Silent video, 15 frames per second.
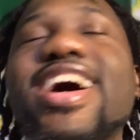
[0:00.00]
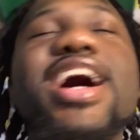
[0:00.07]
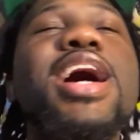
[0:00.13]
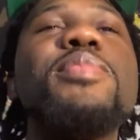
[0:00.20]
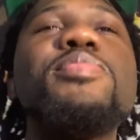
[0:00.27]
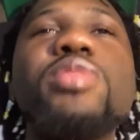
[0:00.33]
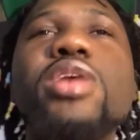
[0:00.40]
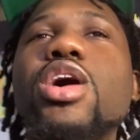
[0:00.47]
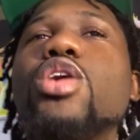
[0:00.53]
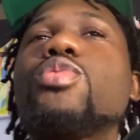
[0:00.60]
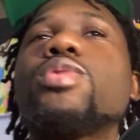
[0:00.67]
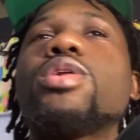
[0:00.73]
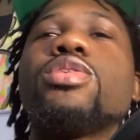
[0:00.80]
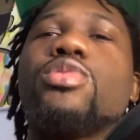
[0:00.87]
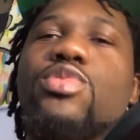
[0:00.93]
I'm not
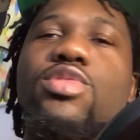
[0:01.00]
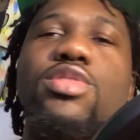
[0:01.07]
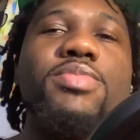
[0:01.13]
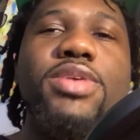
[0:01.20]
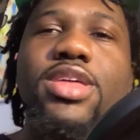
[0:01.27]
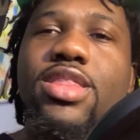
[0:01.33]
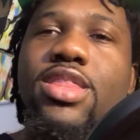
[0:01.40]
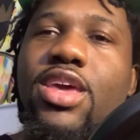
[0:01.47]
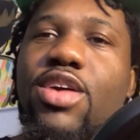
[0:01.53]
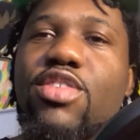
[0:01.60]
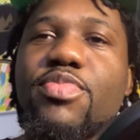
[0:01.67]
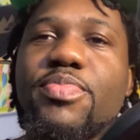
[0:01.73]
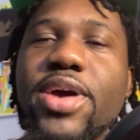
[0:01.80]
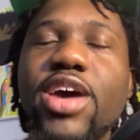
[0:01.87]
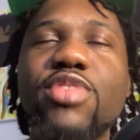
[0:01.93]
who I used to be. In
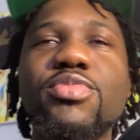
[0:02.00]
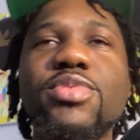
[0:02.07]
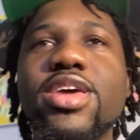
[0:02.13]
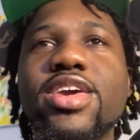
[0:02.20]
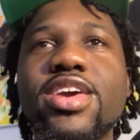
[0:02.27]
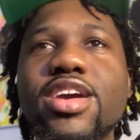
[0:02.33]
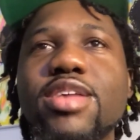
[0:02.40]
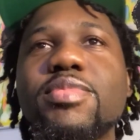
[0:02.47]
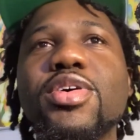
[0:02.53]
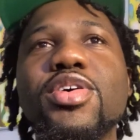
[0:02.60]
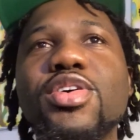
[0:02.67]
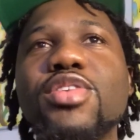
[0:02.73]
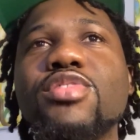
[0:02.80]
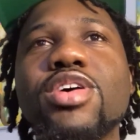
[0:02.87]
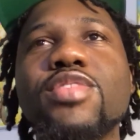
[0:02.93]
years past, when I kicked my
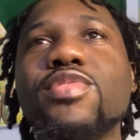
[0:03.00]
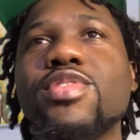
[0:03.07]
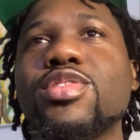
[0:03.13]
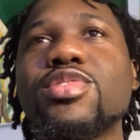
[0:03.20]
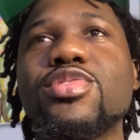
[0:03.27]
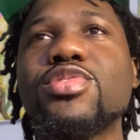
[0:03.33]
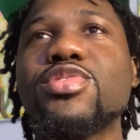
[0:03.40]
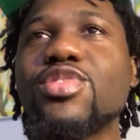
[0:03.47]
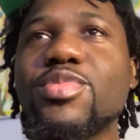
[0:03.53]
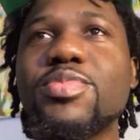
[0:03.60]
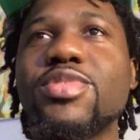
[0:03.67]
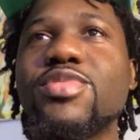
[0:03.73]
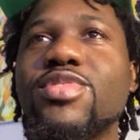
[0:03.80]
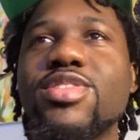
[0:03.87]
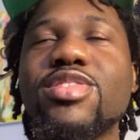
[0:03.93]
hard drive by
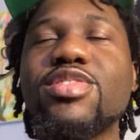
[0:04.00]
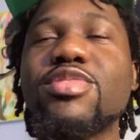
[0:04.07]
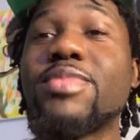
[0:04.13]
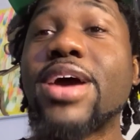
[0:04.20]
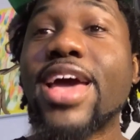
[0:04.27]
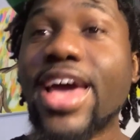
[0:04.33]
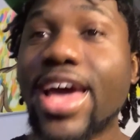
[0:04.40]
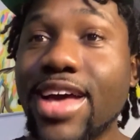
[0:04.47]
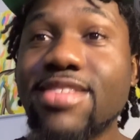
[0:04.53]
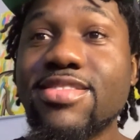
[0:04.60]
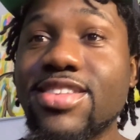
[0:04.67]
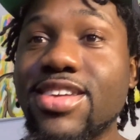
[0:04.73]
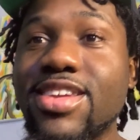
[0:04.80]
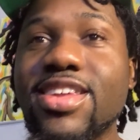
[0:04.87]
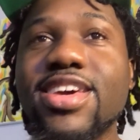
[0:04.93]
stupid reasons by
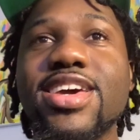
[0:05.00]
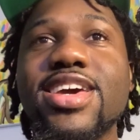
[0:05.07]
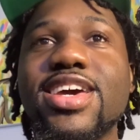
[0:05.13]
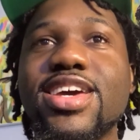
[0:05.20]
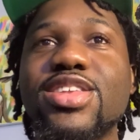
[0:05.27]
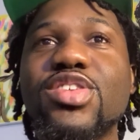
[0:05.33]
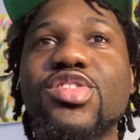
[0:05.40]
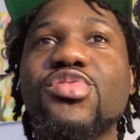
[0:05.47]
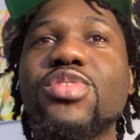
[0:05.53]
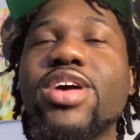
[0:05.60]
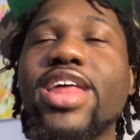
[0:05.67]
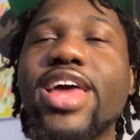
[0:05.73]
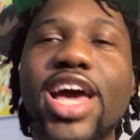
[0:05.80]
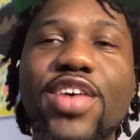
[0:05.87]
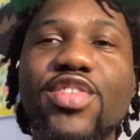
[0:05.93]
accident and
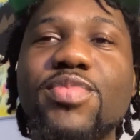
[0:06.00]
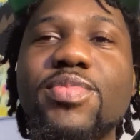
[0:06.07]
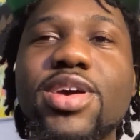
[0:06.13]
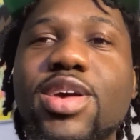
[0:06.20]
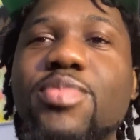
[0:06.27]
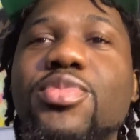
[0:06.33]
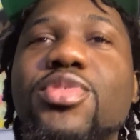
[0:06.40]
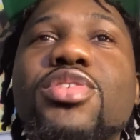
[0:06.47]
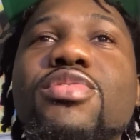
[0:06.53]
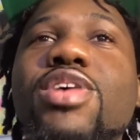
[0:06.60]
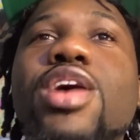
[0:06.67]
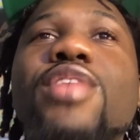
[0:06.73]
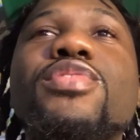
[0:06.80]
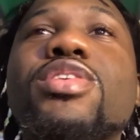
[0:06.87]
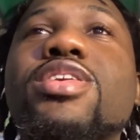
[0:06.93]
destroyed half of my computer
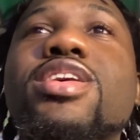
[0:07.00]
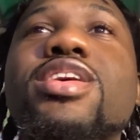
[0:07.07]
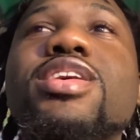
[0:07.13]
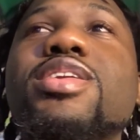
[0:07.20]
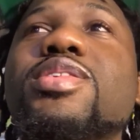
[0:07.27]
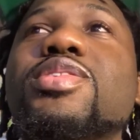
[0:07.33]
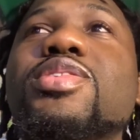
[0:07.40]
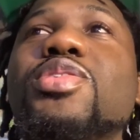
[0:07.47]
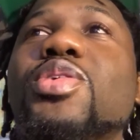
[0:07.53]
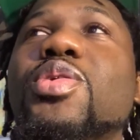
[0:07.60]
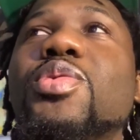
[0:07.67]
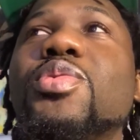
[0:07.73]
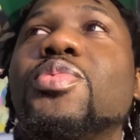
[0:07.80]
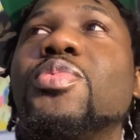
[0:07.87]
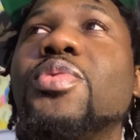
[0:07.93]
graphic,
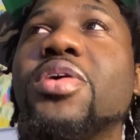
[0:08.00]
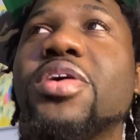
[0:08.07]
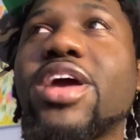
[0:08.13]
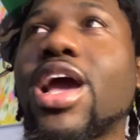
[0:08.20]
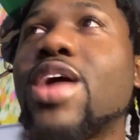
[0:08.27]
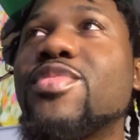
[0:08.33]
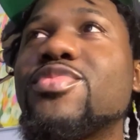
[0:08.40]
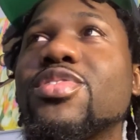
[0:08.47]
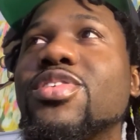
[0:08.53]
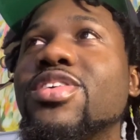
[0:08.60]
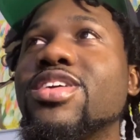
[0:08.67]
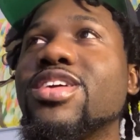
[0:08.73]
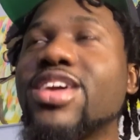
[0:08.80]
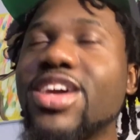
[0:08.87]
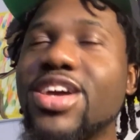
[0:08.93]
work after
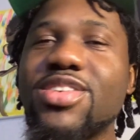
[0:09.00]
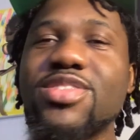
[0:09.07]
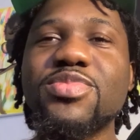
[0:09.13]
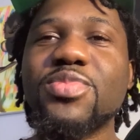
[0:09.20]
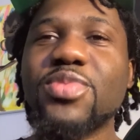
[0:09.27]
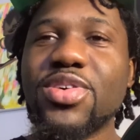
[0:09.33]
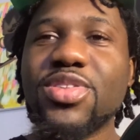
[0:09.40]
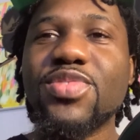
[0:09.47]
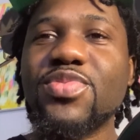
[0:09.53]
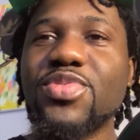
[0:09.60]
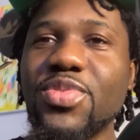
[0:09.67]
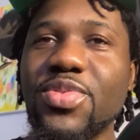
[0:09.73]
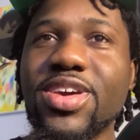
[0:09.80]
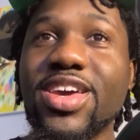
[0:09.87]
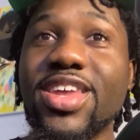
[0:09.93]
years worth of
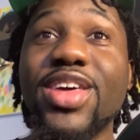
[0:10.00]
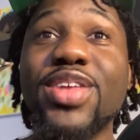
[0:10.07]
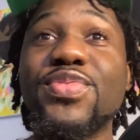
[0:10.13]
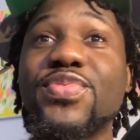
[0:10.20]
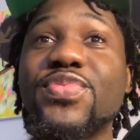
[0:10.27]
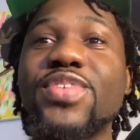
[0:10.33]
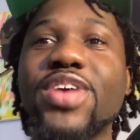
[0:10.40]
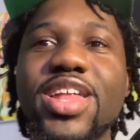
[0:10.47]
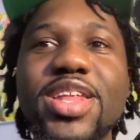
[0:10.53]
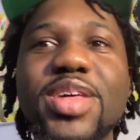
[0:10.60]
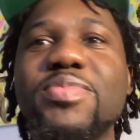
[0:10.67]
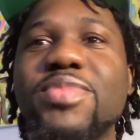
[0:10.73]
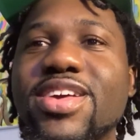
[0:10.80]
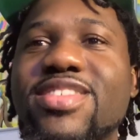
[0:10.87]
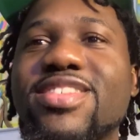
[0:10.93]
doing it and
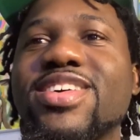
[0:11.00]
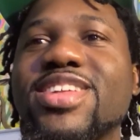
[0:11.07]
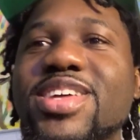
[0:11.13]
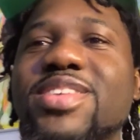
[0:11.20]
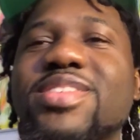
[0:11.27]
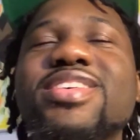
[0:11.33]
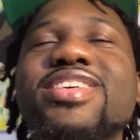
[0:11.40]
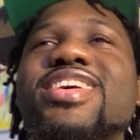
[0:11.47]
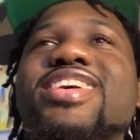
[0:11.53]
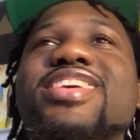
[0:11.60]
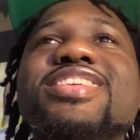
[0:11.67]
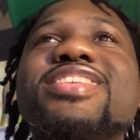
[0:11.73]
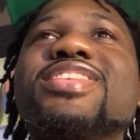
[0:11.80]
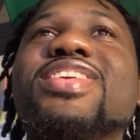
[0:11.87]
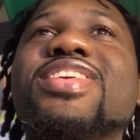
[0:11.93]
failing basically,
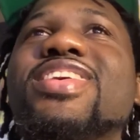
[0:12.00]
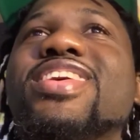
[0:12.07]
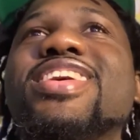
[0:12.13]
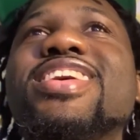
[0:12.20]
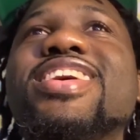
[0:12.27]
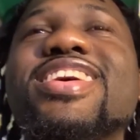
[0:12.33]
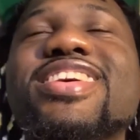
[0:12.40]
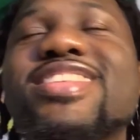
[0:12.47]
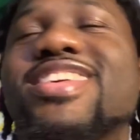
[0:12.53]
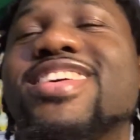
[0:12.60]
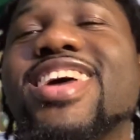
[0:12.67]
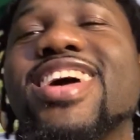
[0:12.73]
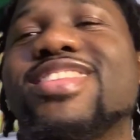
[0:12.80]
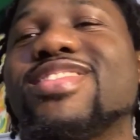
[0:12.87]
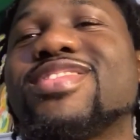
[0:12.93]
I kicked it
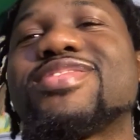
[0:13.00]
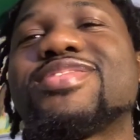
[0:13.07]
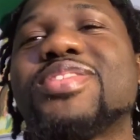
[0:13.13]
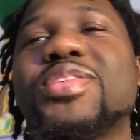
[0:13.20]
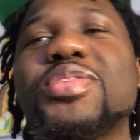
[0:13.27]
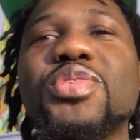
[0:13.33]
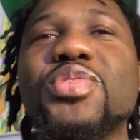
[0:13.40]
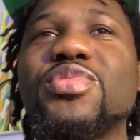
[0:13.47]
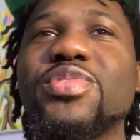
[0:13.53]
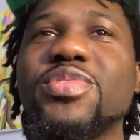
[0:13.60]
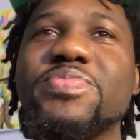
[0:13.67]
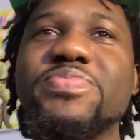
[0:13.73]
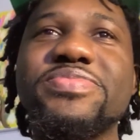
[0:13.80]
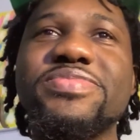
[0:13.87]
and I had to start over.